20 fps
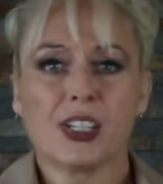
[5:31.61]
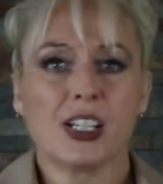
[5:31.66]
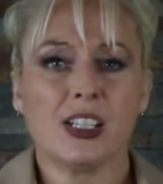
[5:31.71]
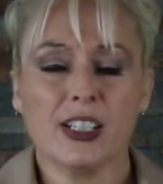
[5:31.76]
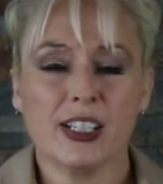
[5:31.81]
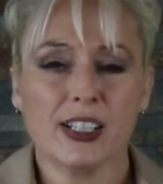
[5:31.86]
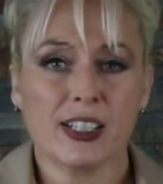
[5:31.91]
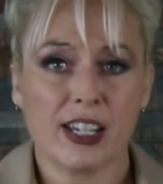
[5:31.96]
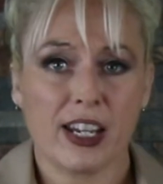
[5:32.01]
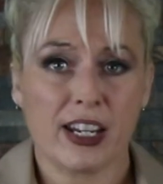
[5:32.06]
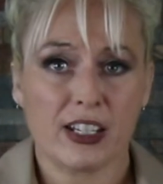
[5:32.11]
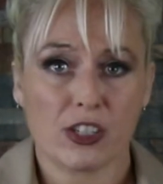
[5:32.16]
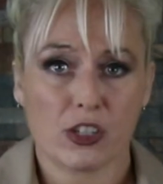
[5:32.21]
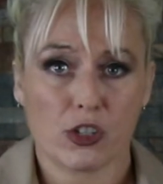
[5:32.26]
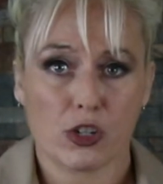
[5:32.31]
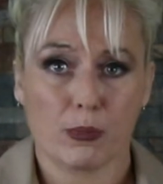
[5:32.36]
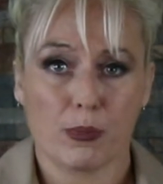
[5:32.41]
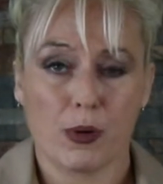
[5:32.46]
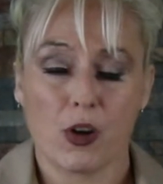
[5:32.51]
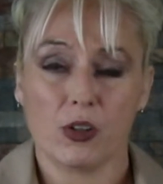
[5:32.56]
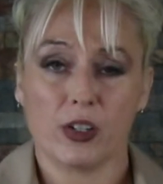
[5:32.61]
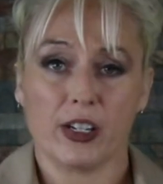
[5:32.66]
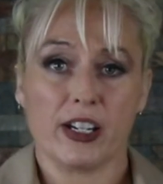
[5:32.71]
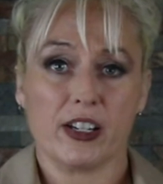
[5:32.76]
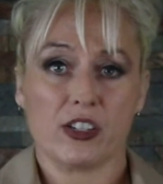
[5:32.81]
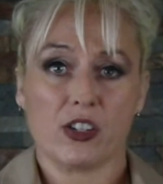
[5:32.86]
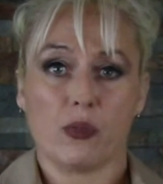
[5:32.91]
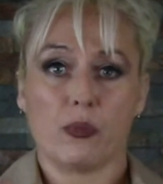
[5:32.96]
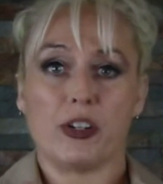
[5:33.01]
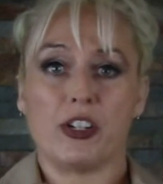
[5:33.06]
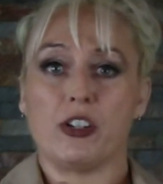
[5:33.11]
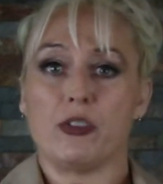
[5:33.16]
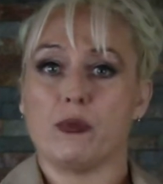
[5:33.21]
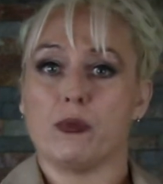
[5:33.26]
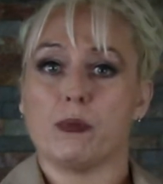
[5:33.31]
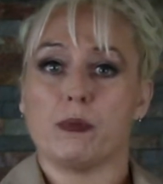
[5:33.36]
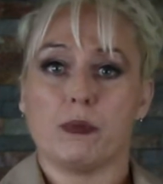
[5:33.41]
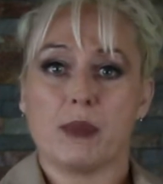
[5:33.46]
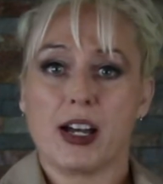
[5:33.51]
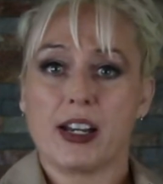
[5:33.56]
Let's say it's Chipotle. So we do
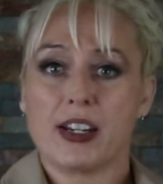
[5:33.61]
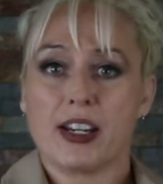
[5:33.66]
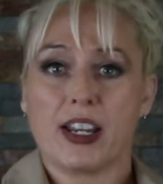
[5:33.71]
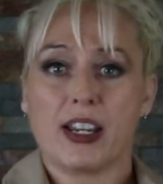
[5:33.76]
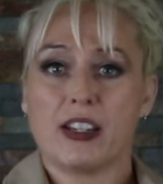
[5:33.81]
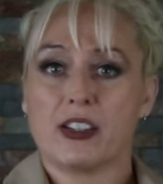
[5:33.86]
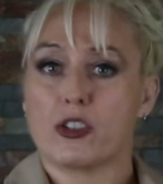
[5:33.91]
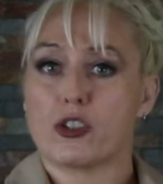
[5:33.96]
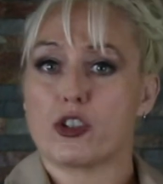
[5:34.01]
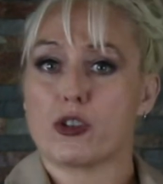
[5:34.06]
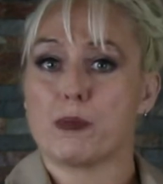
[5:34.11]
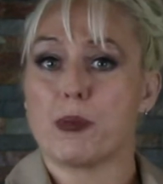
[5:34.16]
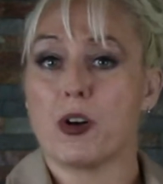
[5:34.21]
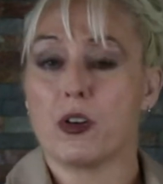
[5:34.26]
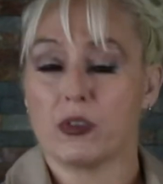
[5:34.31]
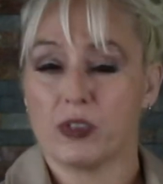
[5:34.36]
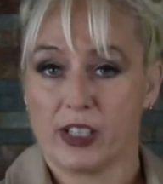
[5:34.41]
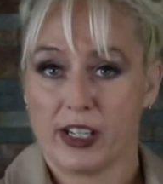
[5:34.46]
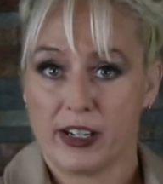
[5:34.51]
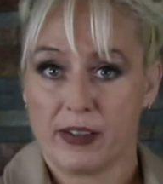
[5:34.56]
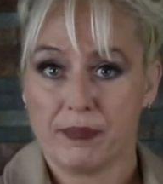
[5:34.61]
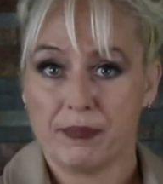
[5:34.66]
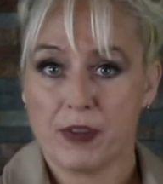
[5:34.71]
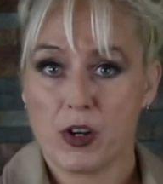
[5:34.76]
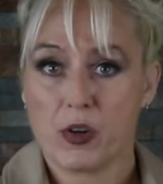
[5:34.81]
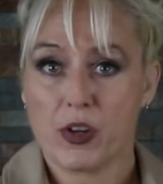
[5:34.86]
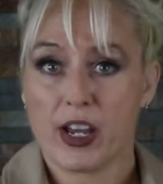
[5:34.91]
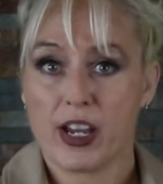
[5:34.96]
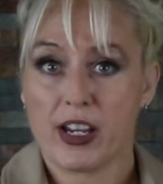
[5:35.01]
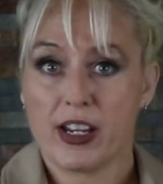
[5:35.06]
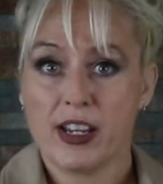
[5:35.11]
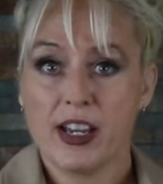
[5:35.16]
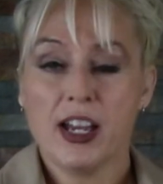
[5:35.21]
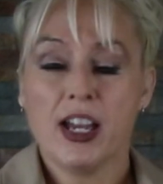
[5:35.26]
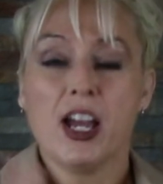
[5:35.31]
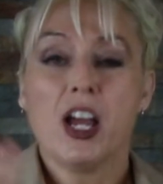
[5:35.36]
Mondays Chipotle, okay?